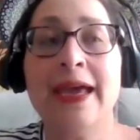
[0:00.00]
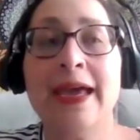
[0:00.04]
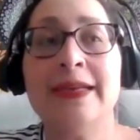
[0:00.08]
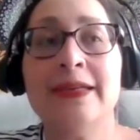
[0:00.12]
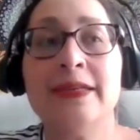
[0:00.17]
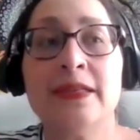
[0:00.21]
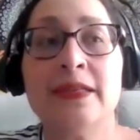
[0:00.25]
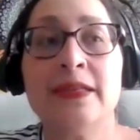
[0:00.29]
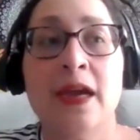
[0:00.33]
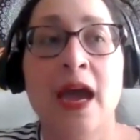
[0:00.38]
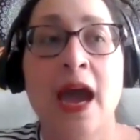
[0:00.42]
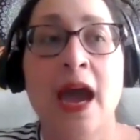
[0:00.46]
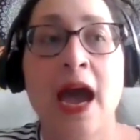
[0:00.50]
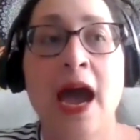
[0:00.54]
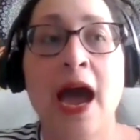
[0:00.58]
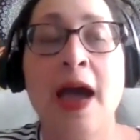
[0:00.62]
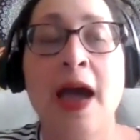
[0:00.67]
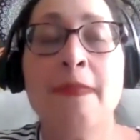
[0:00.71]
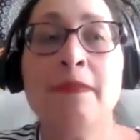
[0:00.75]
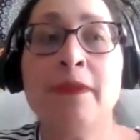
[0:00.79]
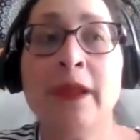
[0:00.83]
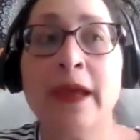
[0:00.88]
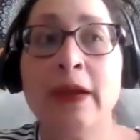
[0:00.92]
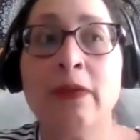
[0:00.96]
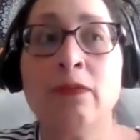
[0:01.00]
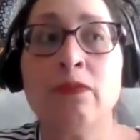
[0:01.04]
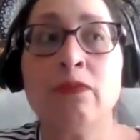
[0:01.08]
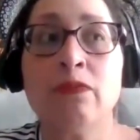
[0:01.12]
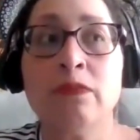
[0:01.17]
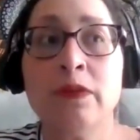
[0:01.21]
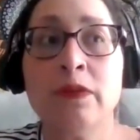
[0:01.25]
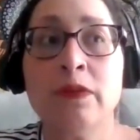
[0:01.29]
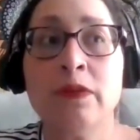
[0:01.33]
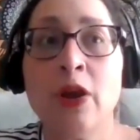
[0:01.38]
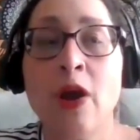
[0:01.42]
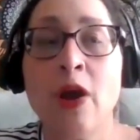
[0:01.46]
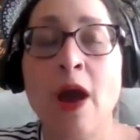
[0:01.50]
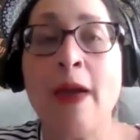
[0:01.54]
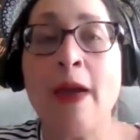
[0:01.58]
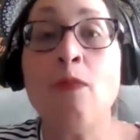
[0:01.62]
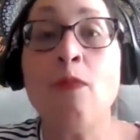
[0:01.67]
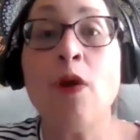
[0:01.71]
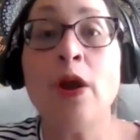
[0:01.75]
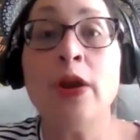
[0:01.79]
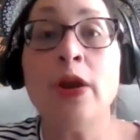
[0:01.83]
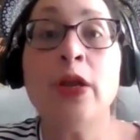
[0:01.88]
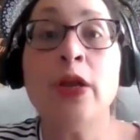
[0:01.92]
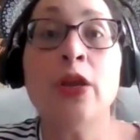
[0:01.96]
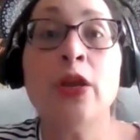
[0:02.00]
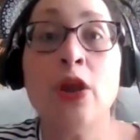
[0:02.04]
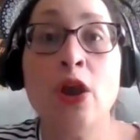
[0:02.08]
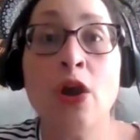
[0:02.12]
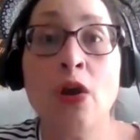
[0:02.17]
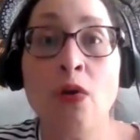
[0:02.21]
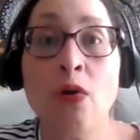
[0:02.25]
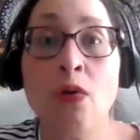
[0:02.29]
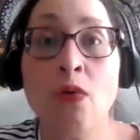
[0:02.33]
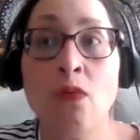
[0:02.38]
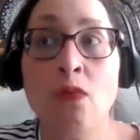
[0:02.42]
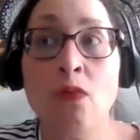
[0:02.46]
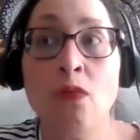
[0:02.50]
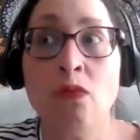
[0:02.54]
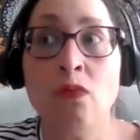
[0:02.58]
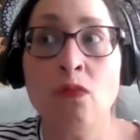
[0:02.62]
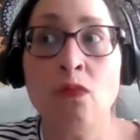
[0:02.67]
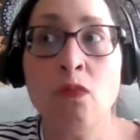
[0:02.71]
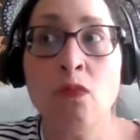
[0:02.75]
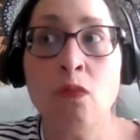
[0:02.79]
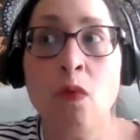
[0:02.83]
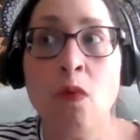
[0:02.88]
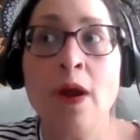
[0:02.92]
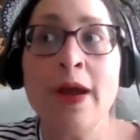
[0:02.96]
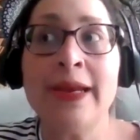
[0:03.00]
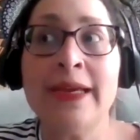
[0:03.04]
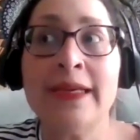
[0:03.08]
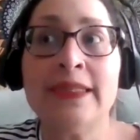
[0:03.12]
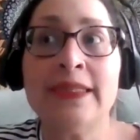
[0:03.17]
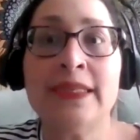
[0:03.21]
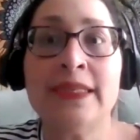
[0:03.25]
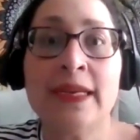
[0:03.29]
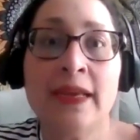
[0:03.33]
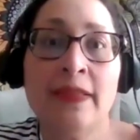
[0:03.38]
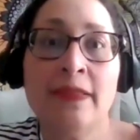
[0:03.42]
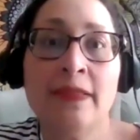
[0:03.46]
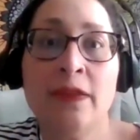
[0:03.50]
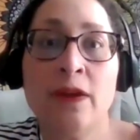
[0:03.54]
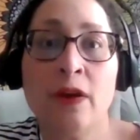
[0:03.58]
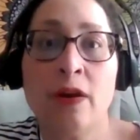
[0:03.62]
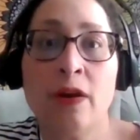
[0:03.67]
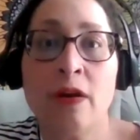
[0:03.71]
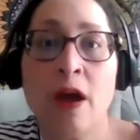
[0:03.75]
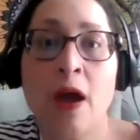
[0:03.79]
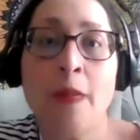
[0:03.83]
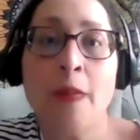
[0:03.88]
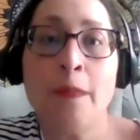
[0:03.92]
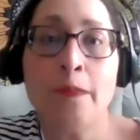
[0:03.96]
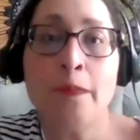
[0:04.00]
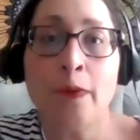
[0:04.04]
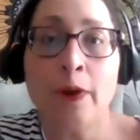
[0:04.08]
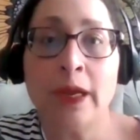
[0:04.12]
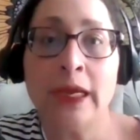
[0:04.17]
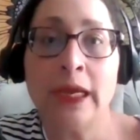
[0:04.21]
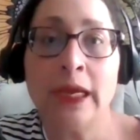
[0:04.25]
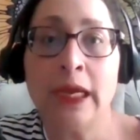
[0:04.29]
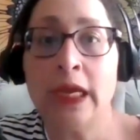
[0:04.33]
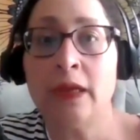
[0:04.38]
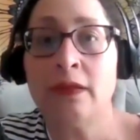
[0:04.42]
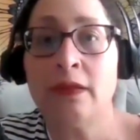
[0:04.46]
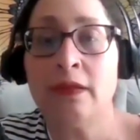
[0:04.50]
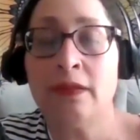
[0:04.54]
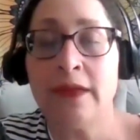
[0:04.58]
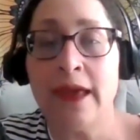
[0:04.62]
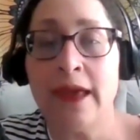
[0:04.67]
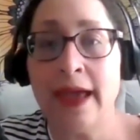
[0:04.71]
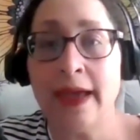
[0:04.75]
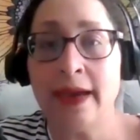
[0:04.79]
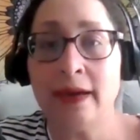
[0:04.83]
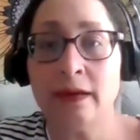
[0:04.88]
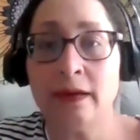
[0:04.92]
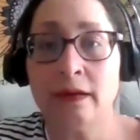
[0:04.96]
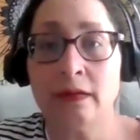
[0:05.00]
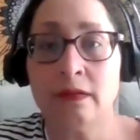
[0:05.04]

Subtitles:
And I'm like, I want to know, what is it in their upbringing that,